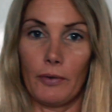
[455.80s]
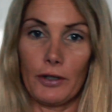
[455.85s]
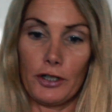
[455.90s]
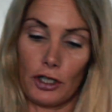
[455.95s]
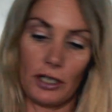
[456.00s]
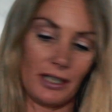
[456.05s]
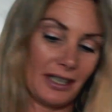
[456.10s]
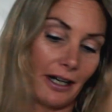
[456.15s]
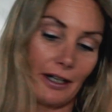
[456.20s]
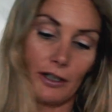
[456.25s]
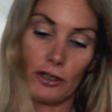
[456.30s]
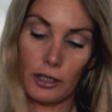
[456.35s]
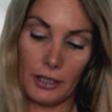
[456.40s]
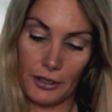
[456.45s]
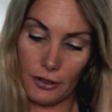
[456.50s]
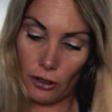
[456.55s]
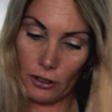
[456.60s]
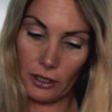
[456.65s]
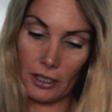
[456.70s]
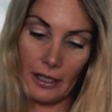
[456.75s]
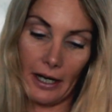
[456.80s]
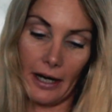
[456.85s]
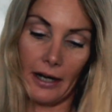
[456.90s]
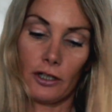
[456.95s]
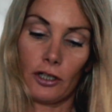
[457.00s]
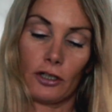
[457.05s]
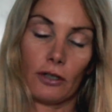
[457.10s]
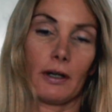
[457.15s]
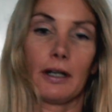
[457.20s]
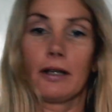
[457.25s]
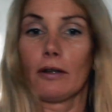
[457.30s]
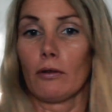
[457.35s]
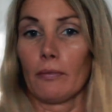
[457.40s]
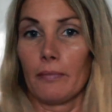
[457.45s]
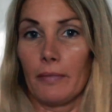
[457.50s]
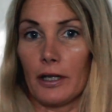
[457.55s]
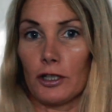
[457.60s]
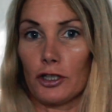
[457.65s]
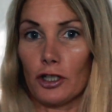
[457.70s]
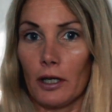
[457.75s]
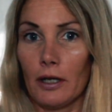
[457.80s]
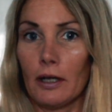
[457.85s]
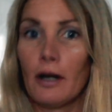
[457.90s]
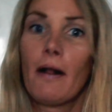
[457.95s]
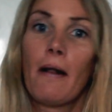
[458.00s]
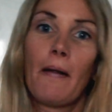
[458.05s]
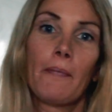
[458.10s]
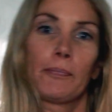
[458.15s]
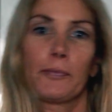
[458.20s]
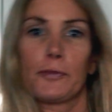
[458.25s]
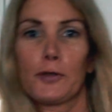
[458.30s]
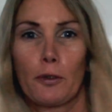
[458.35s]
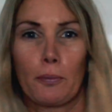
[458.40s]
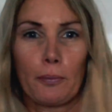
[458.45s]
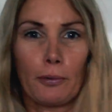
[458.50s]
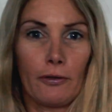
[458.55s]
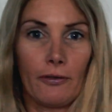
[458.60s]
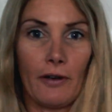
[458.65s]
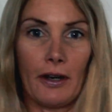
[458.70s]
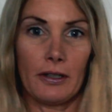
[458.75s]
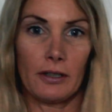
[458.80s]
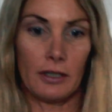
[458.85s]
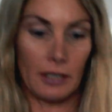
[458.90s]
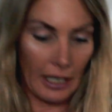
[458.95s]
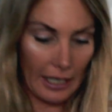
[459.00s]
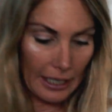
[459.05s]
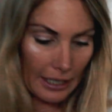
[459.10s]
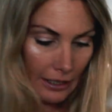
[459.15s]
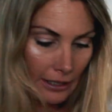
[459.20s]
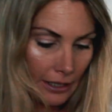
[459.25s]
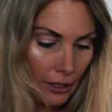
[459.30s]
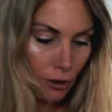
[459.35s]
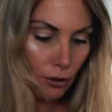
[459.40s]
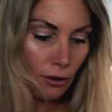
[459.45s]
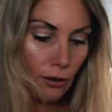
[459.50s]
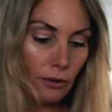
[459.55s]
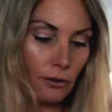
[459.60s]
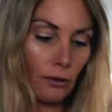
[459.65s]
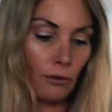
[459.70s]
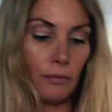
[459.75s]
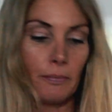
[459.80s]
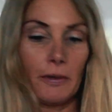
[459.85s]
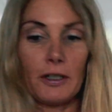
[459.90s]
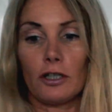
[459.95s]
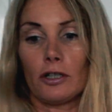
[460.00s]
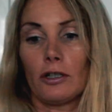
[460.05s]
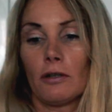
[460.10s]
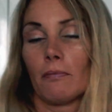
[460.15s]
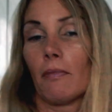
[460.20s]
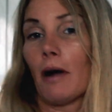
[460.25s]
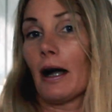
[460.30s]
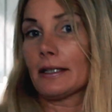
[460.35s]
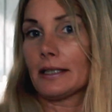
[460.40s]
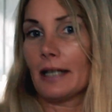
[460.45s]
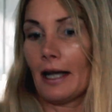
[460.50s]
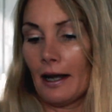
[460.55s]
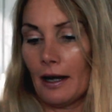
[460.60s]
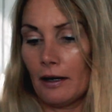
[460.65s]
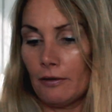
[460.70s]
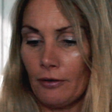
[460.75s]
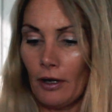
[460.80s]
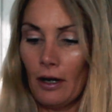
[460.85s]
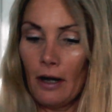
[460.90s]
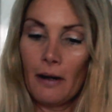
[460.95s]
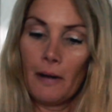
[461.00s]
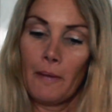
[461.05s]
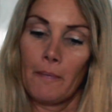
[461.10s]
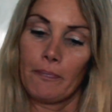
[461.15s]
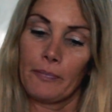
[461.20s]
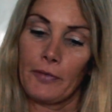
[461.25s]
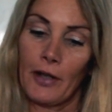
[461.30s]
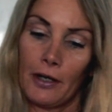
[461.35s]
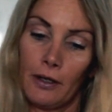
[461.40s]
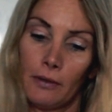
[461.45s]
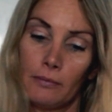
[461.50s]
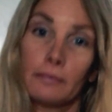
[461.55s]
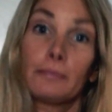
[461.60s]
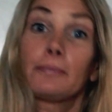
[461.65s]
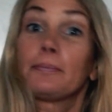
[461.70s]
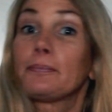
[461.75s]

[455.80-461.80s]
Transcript: which is actually just an extra little measure to prevent any curdled bits you might have. Now,